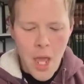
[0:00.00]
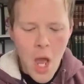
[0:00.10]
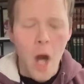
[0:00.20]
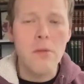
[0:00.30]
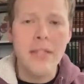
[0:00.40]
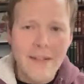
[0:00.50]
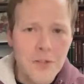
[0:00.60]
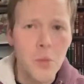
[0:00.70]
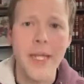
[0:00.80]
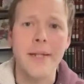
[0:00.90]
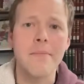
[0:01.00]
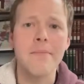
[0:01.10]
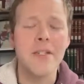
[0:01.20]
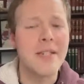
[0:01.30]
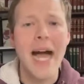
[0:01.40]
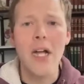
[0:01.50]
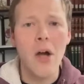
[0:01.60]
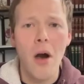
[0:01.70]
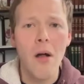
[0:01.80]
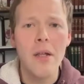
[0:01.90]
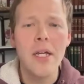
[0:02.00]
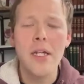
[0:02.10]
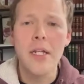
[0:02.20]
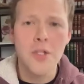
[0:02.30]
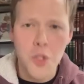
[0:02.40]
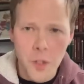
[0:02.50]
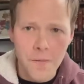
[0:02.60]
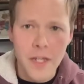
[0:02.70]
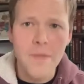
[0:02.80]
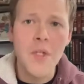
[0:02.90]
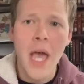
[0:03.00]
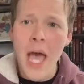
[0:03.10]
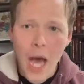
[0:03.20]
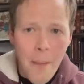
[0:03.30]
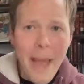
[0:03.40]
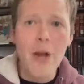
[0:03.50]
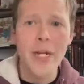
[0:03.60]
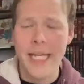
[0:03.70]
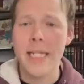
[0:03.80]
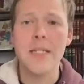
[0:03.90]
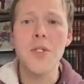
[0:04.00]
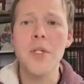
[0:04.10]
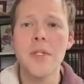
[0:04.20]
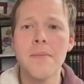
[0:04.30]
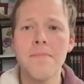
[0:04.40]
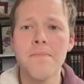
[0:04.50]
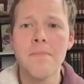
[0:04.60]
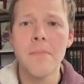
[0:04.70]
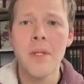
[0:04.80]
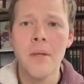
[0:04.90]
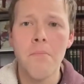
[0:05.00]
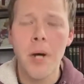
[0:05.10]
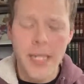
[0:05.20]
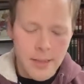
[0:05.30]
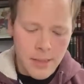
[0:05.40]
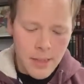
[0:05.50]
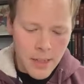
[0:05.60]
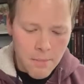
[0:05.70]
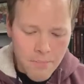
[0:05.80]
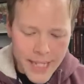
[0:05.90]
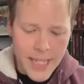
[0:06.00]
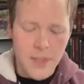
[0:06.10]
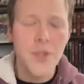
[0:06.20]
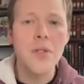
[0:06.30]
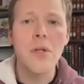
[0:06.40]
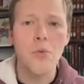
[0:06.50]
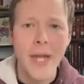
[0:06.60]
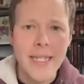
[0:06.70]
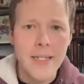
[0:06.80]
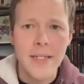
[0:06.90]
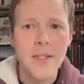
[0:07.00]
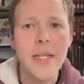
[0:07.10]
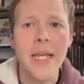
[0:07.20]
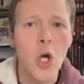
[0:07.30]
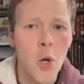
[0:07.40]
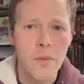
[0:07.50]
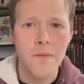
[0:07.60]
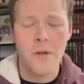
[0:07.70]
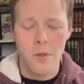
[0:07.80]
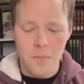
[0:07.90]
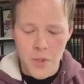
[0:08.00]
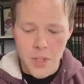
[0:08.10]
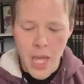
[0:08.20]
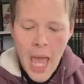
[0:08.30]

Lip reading: Our left wing does not call conservatives Americans, but bigots, racists, and homophobes.